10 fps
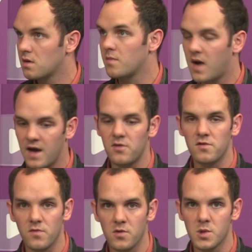
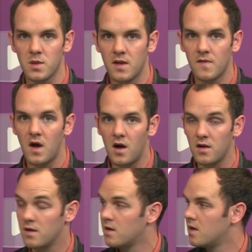compiled version that's
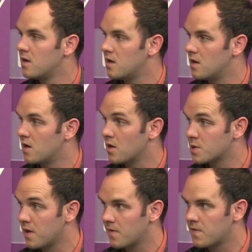on uh,
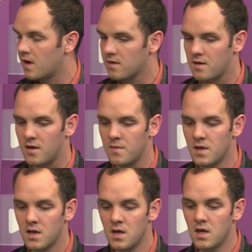arcgis.com.
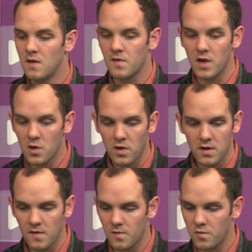So anyone
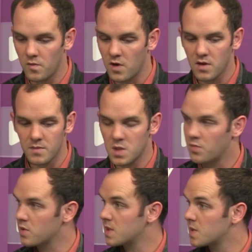is welcome to
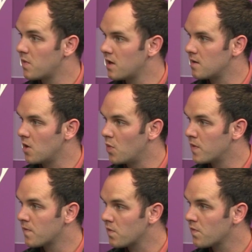participate in the
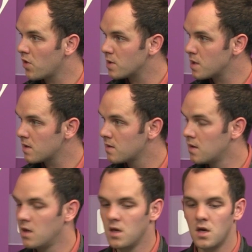open source project. Mm
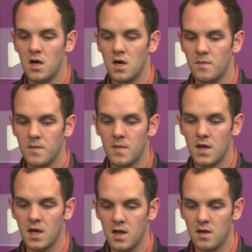-hmm. um,
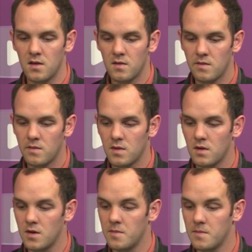and
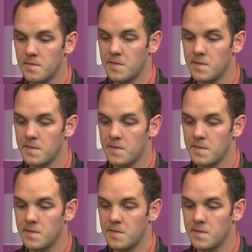um,